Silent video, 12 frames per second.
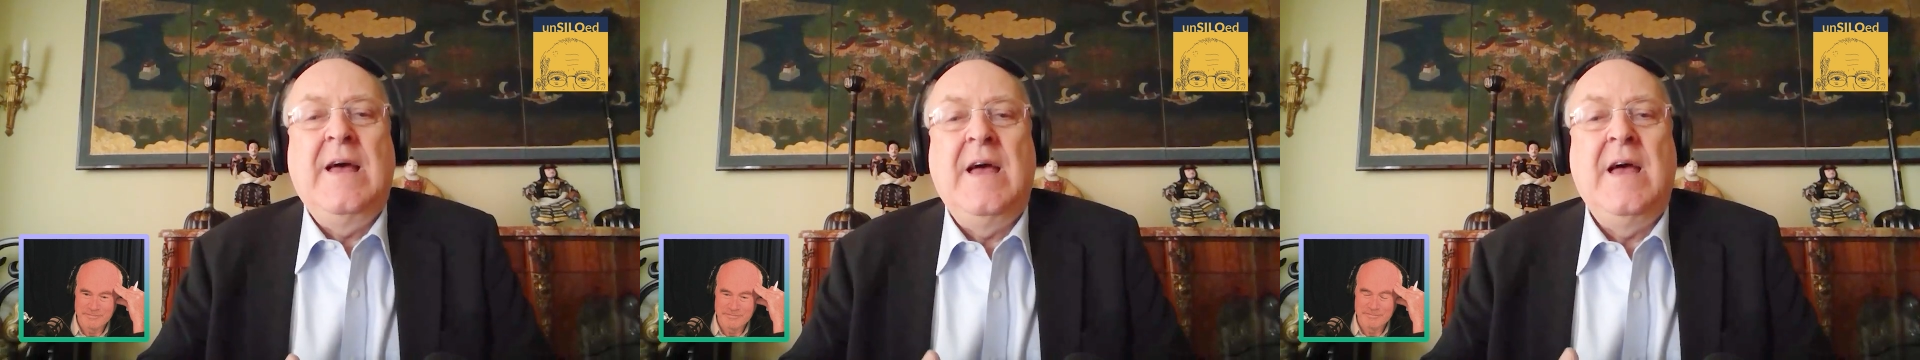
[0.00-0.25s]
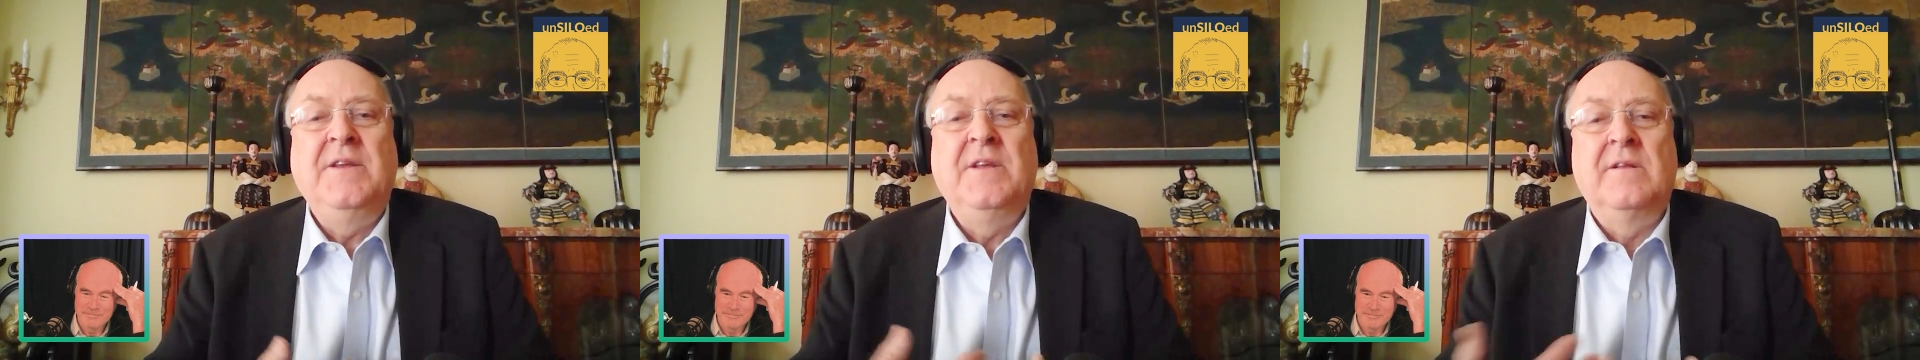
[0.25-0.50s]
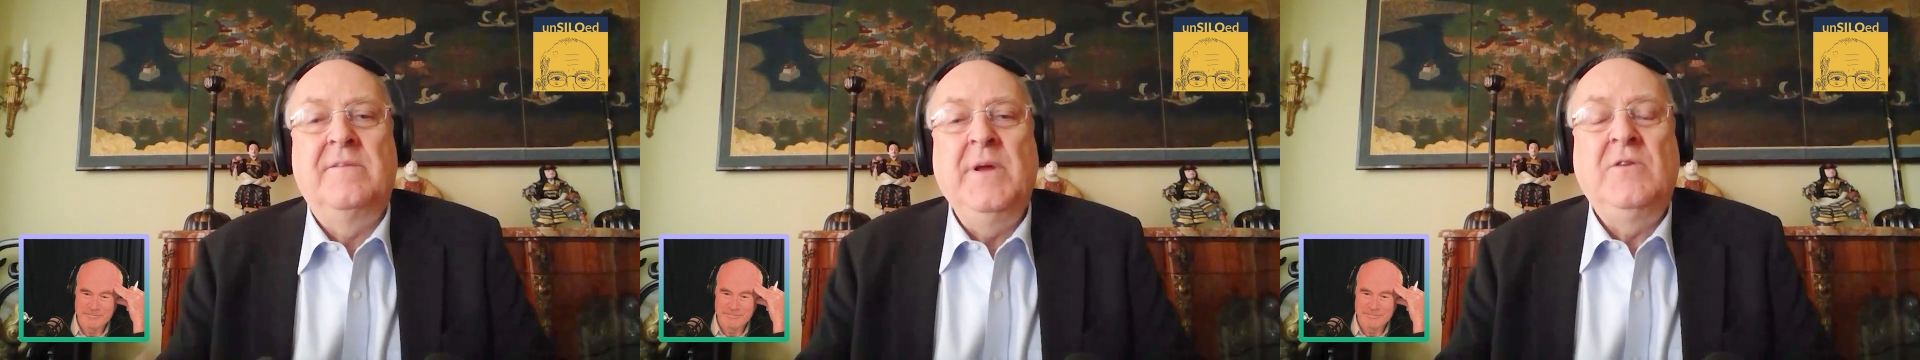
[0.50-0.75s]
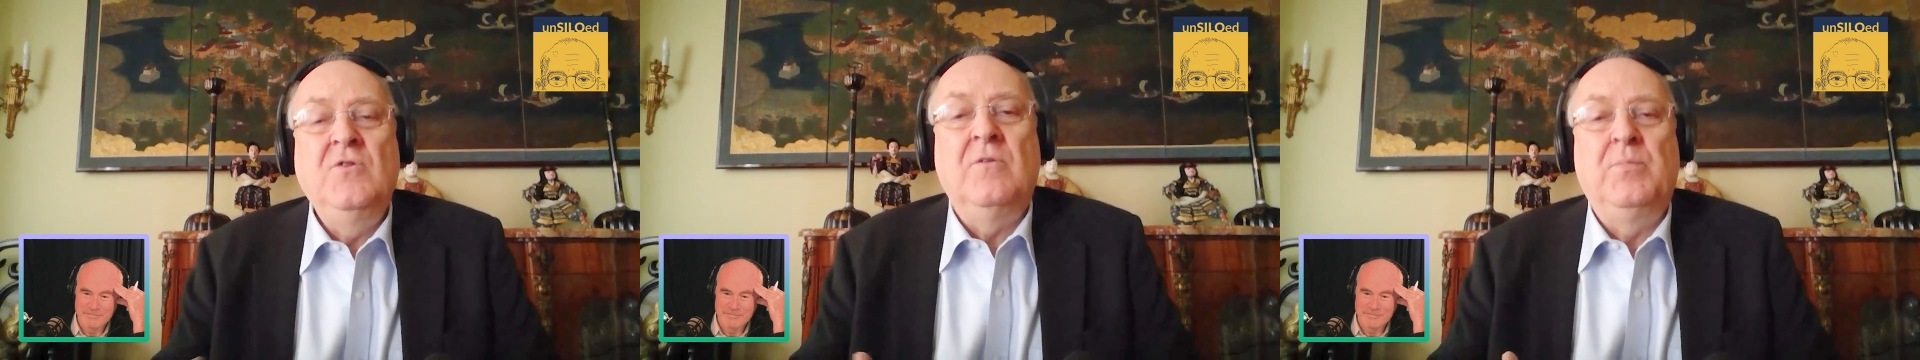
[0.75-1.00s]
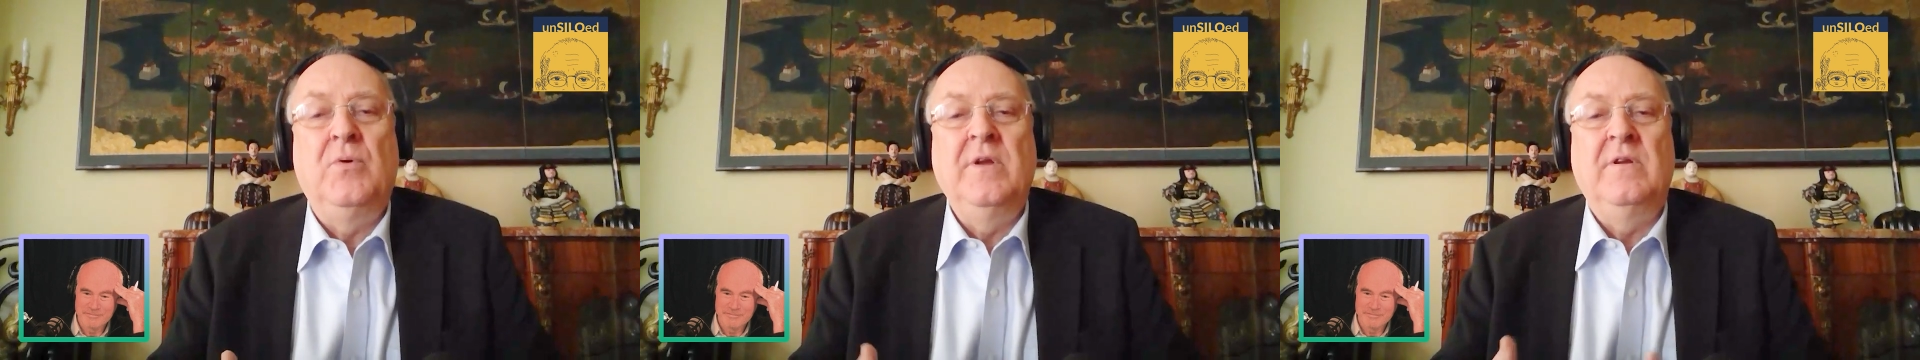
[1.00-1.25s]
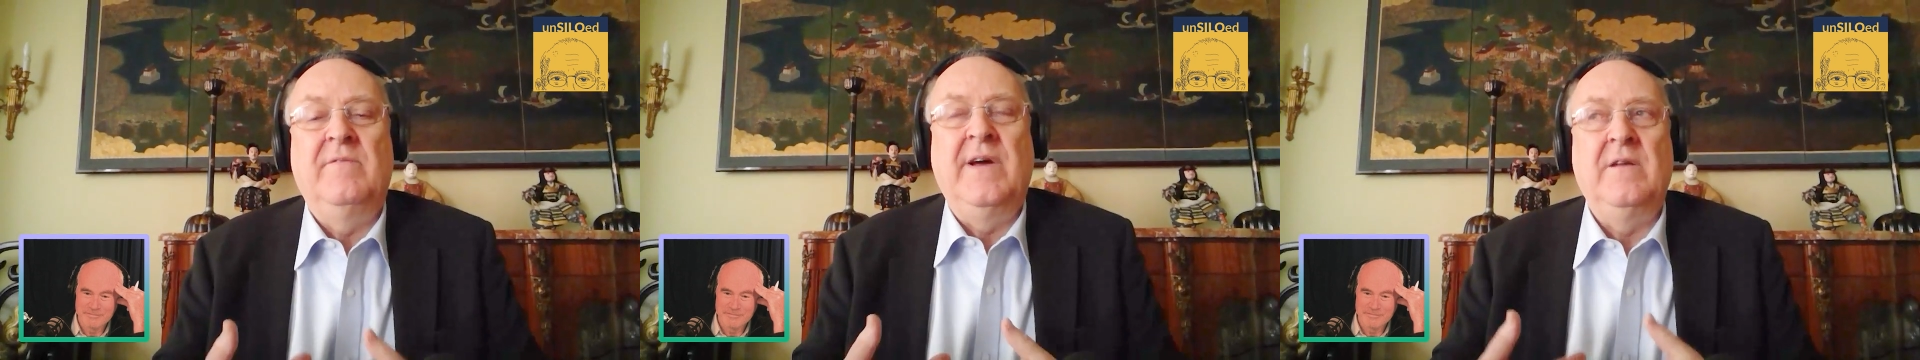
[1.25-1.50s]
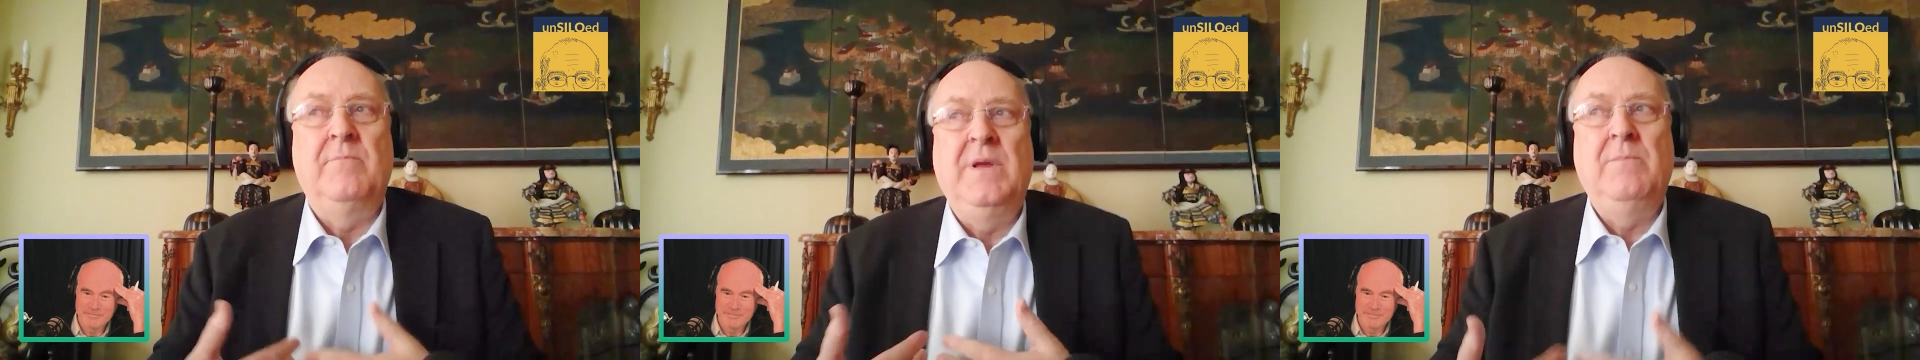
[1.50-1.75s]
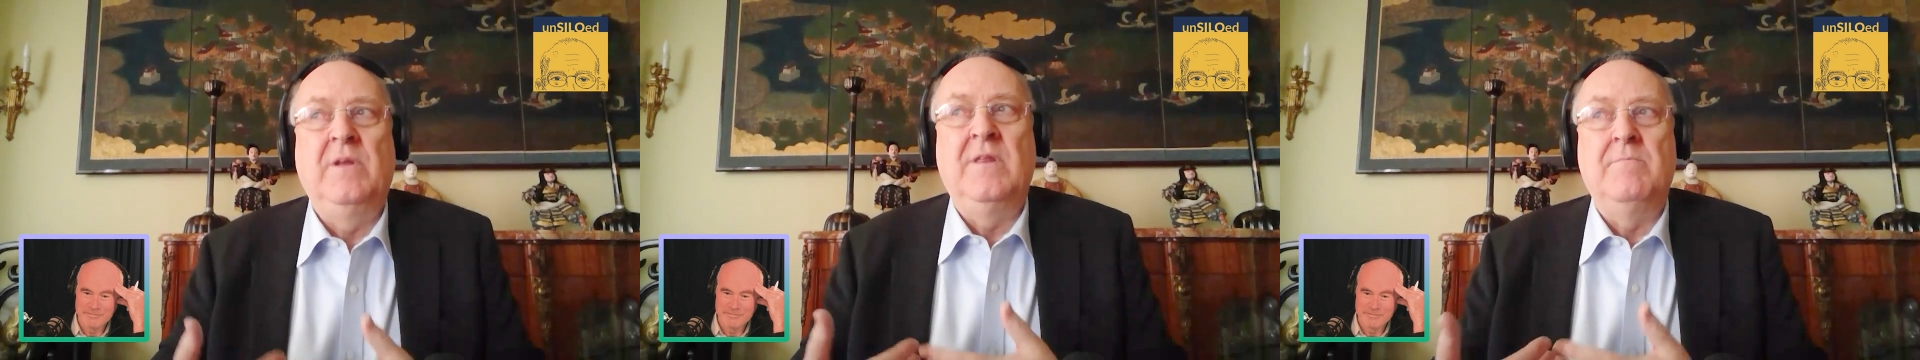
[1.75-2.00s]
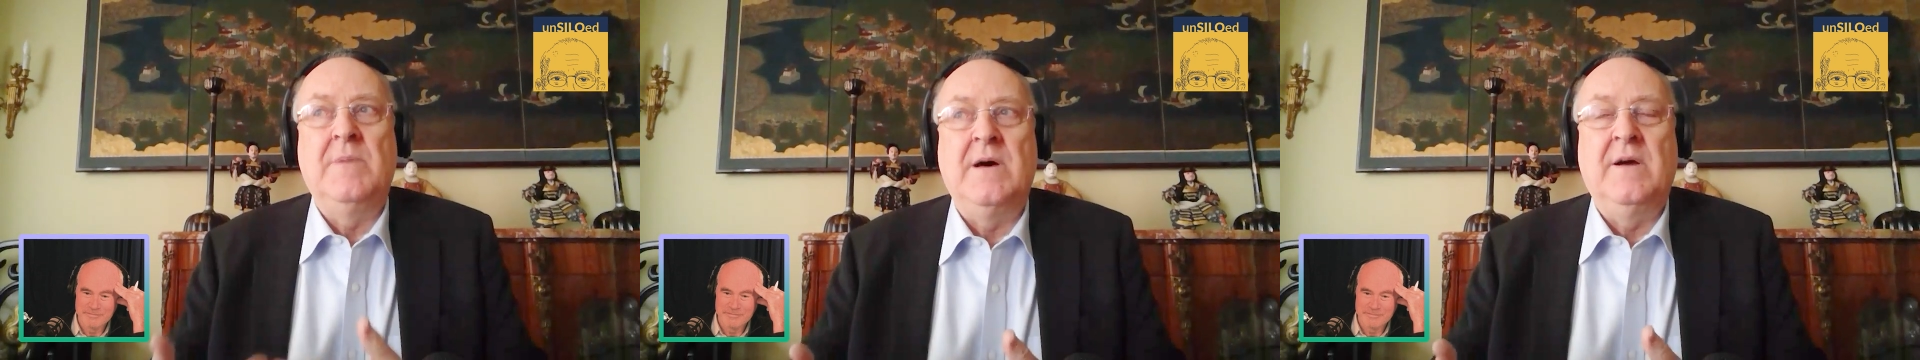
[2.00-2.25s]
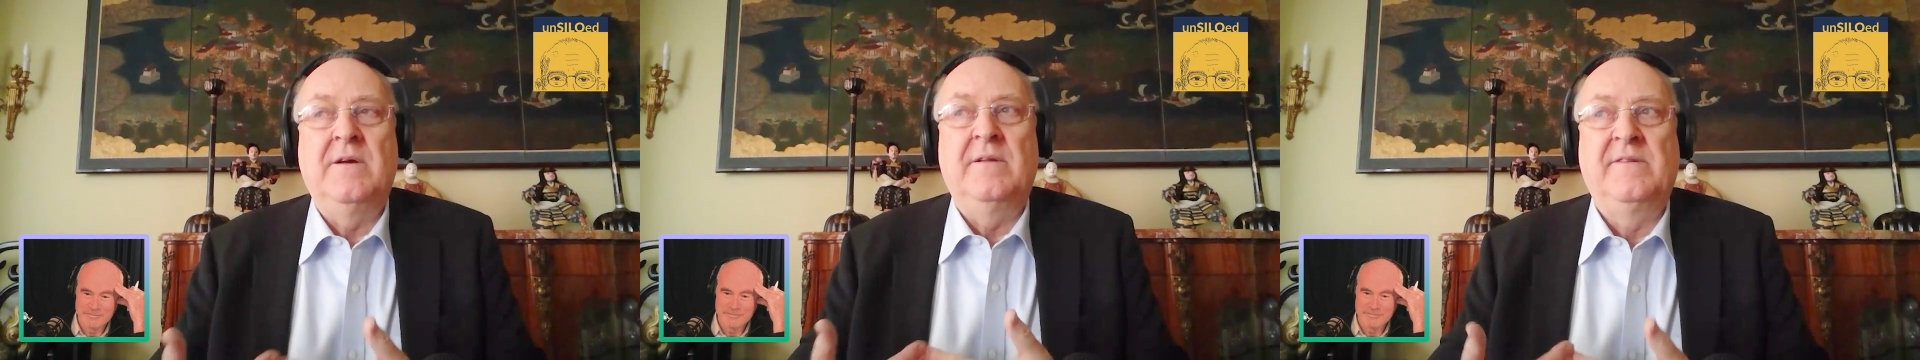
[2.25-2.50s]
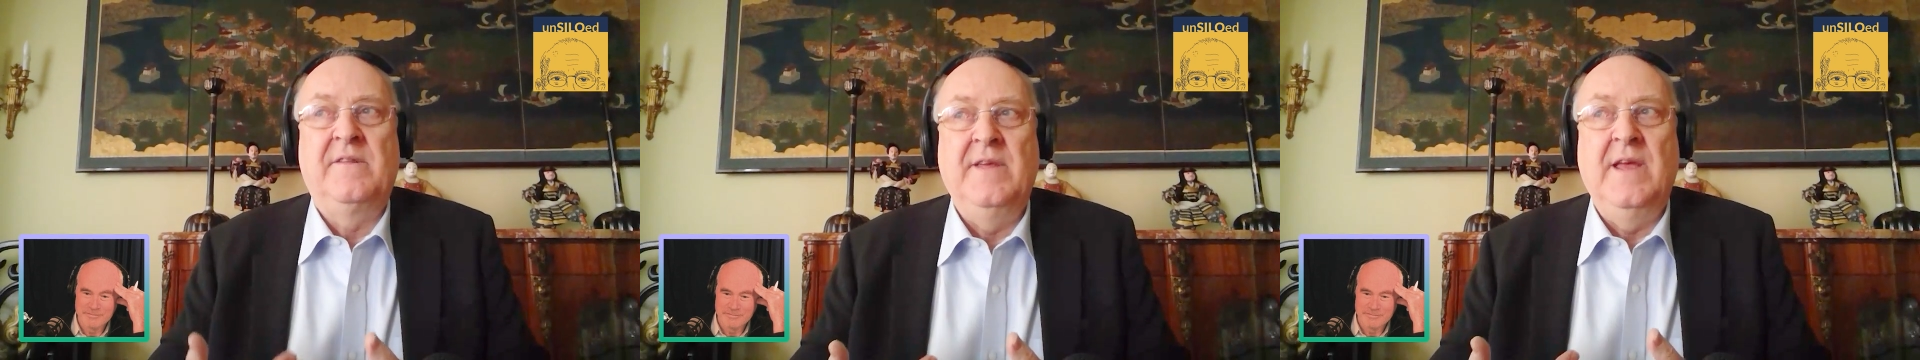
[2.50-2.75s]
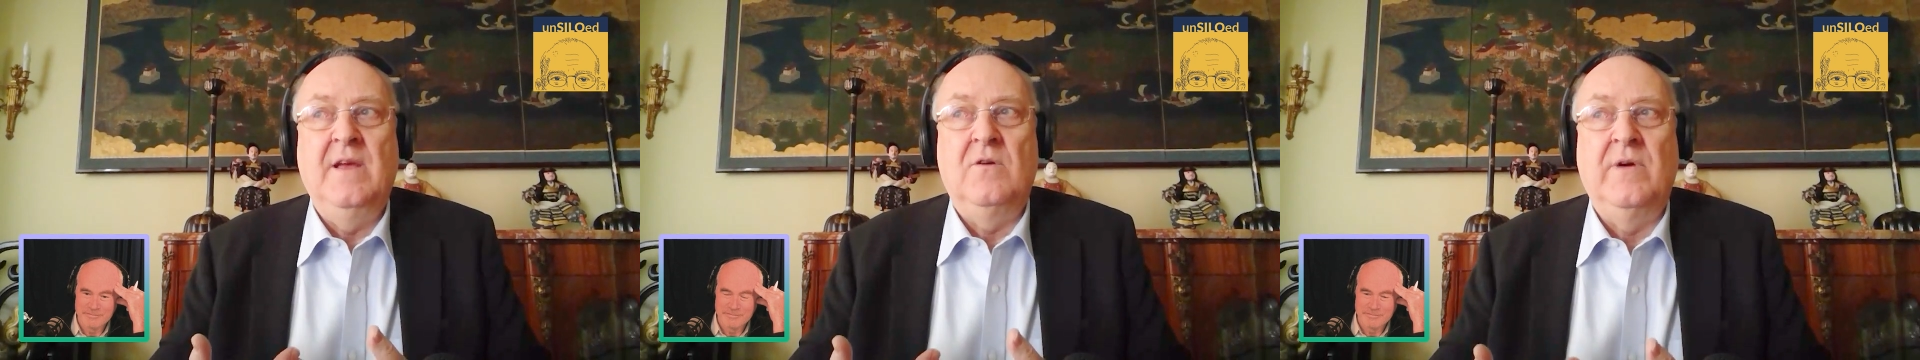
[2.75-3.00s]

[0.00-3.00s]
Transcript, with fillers: And to speak to your point of how do people in the markets think